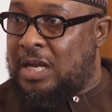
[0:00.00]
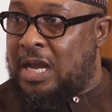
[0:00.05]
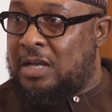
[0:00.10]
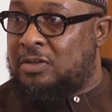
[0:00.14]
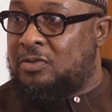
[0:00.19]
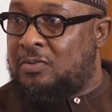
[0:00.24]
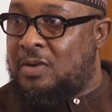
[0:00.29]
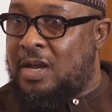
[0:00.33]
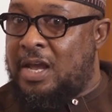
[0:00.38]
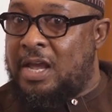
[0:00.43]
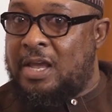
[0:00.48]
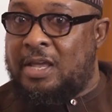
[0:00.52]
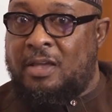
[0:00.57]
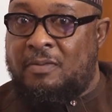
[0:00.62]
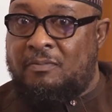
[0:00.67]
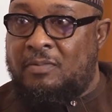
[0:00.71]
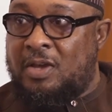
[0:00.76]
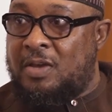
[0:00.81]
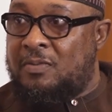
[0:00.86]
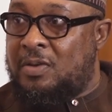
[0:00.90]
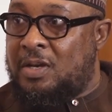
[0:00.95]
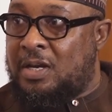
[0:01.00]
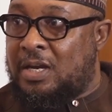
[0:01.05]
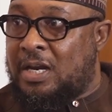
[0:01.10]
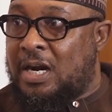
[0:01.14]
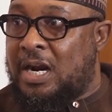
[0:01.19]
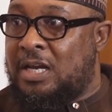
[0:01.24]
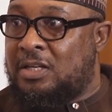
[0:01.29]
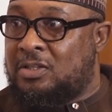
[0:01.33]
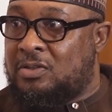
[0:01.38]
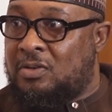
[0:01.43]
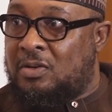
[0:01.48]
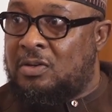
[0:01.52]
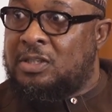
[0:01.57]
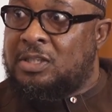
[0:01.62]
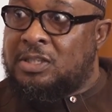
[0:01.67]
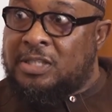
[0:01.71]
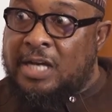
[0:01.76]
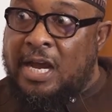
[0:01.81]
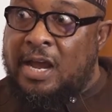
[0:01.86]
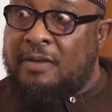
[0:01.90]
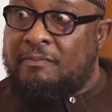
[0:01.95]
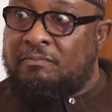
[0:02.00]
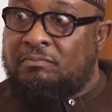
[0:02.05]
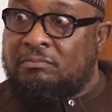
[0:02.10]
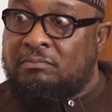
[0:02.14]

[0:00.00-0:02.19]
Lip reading: That's why a baby cries all the time.